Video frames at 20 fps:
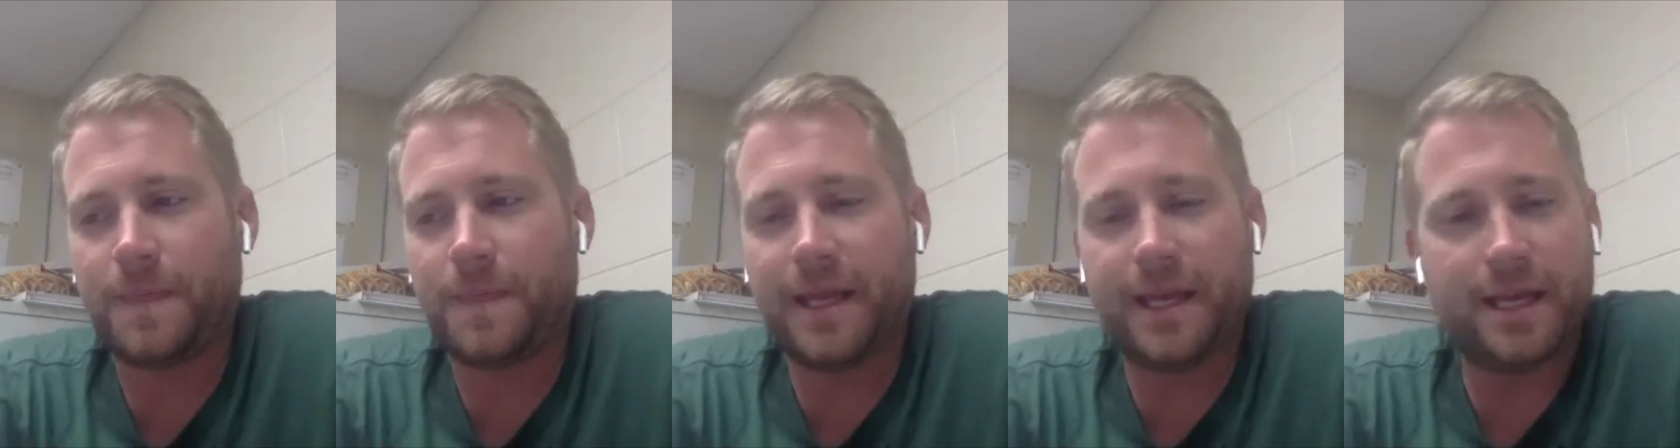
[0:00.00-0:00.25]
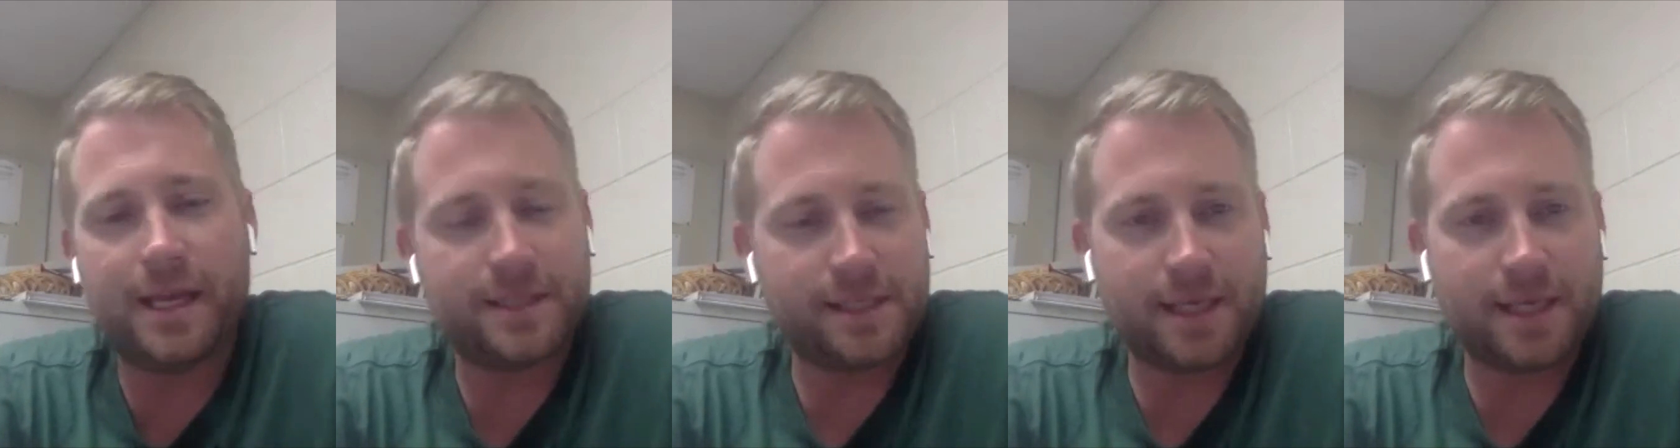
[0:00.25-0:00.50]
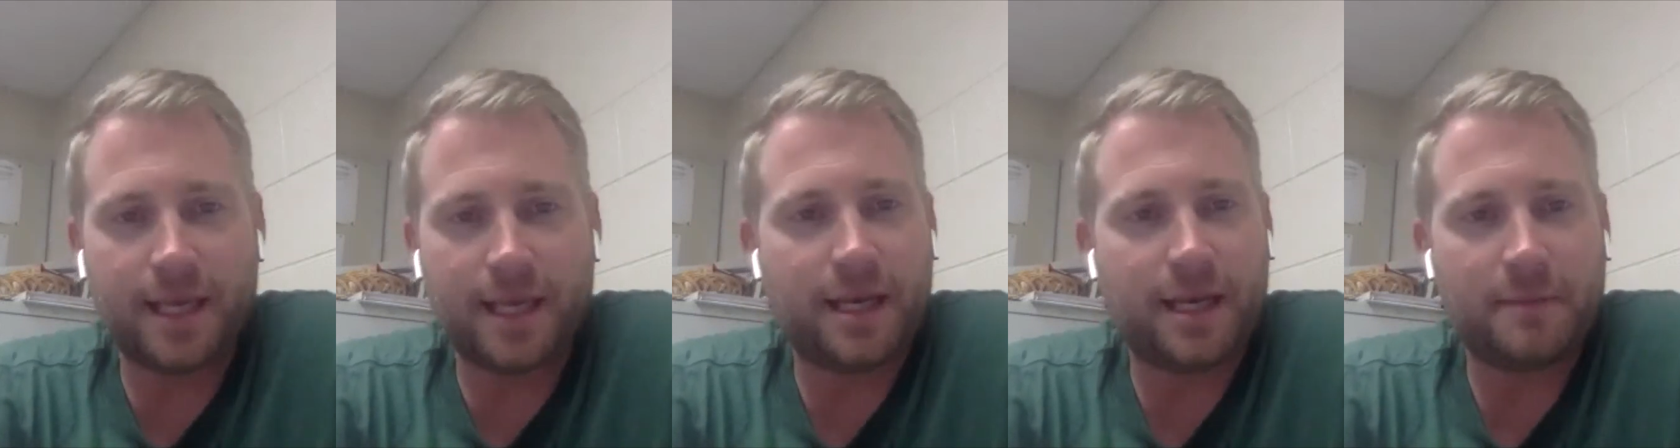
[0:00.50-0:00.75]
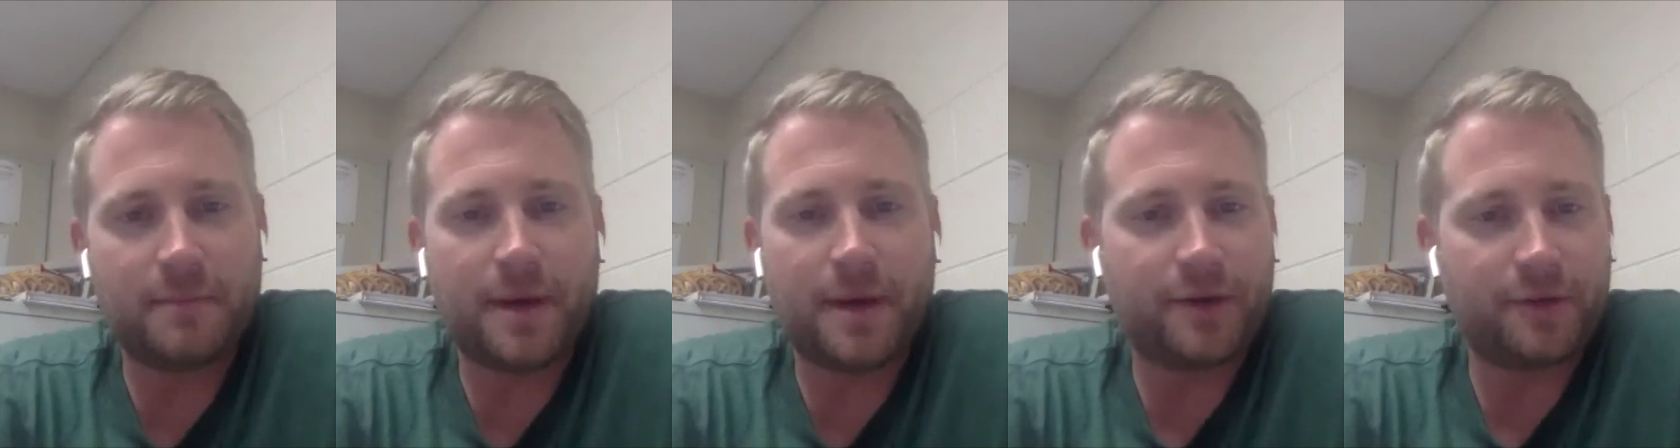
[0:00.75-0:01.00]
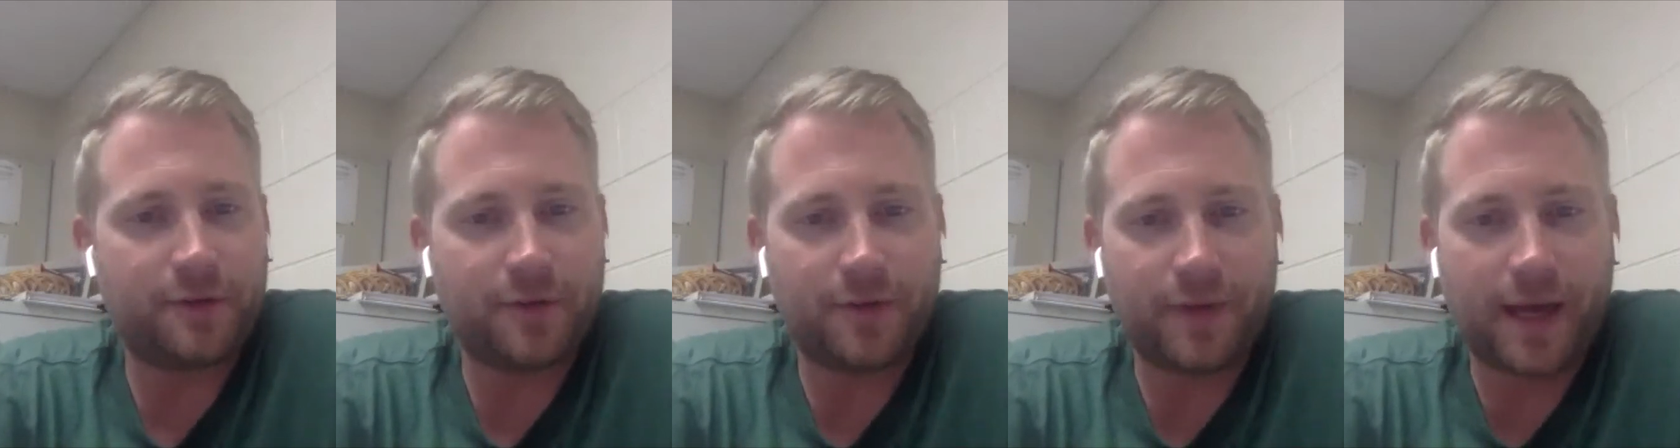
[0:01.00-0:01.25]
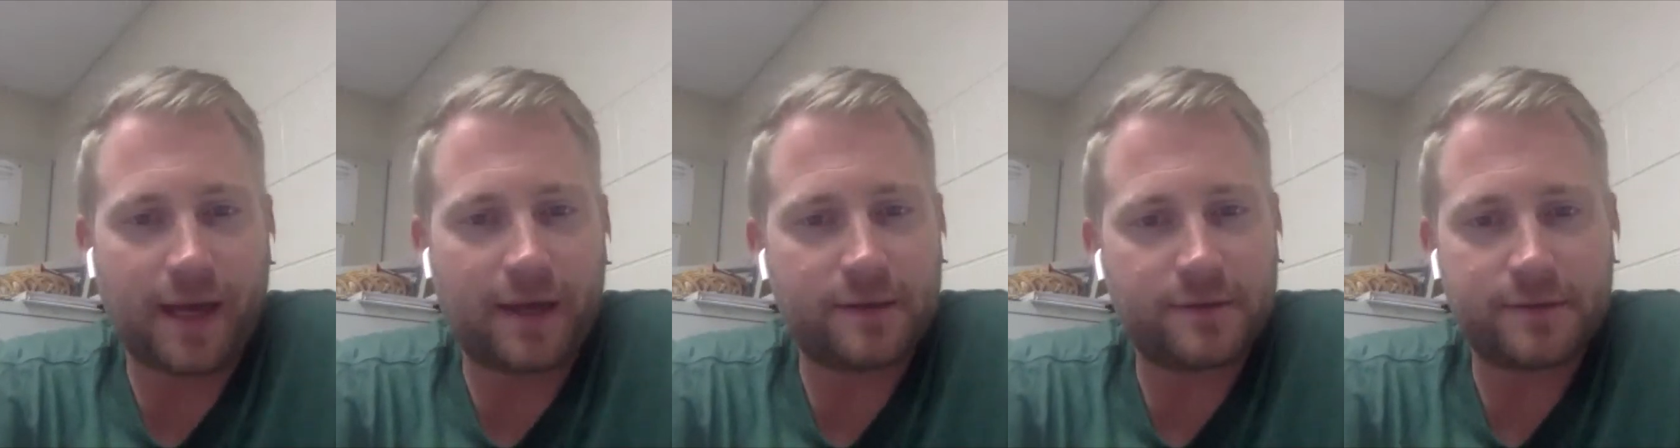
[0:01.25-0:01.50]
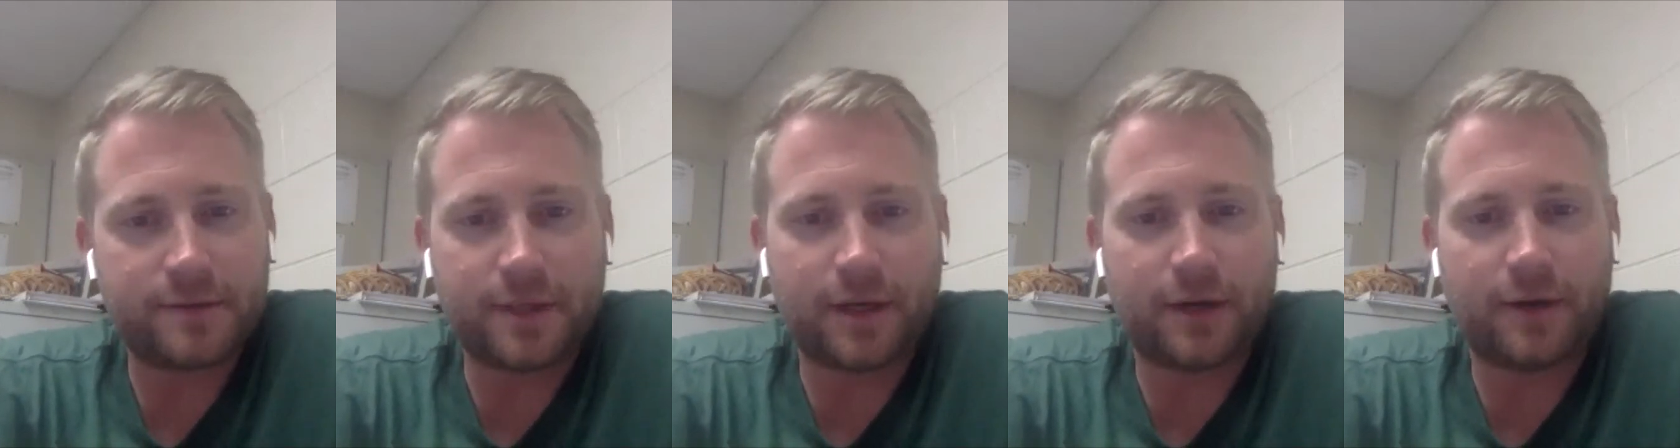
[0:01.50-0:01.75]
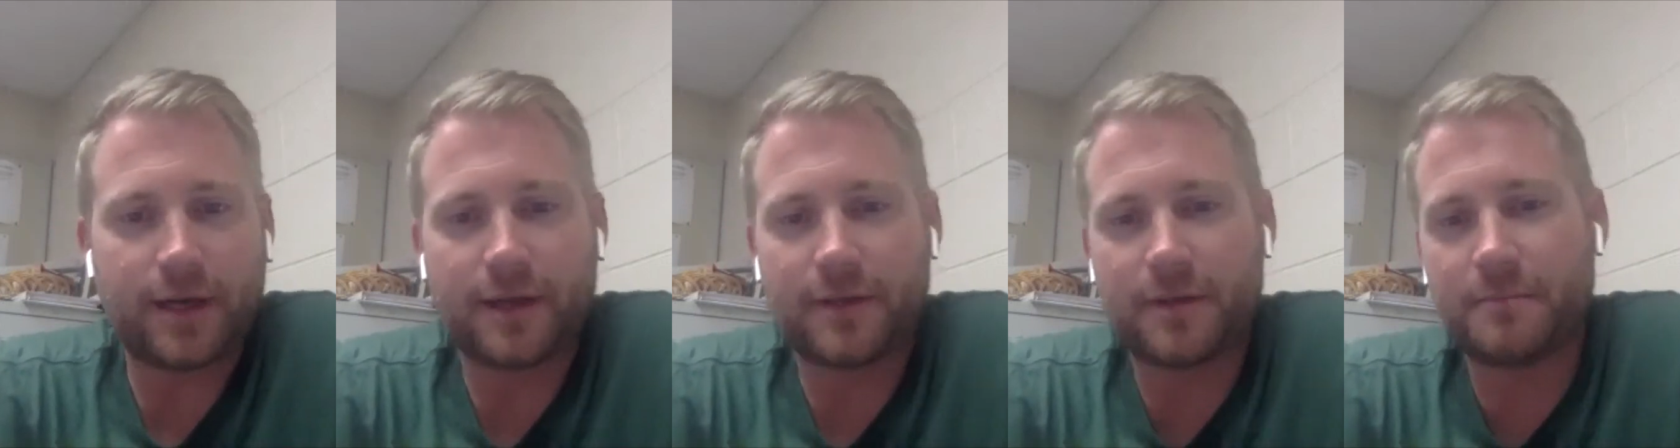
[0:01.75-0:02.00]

It doesn't get any better than that. Yeah,